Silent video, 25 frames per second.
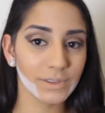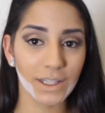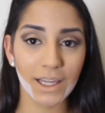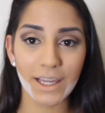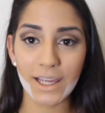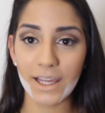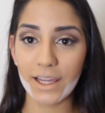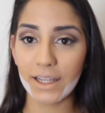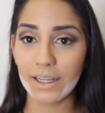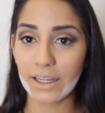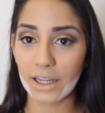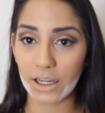
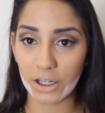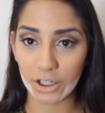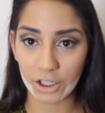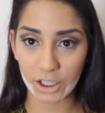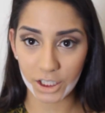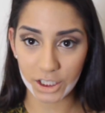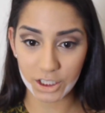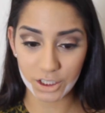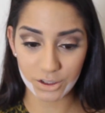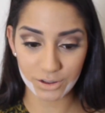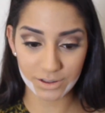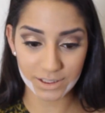Okay, and now we're
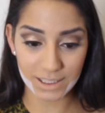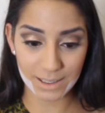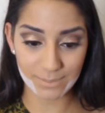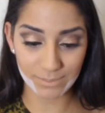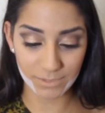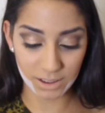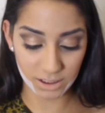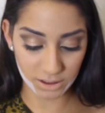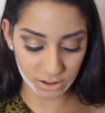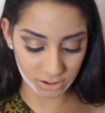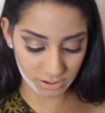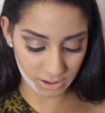going to do the same
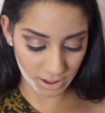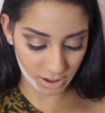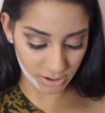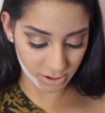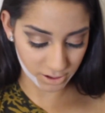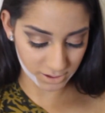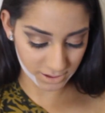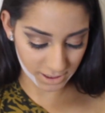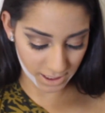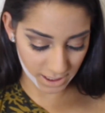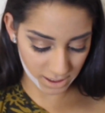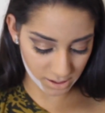thing to the
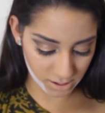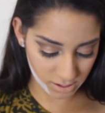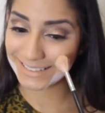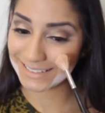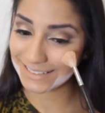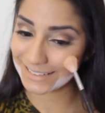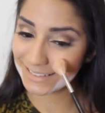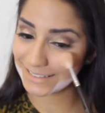other side.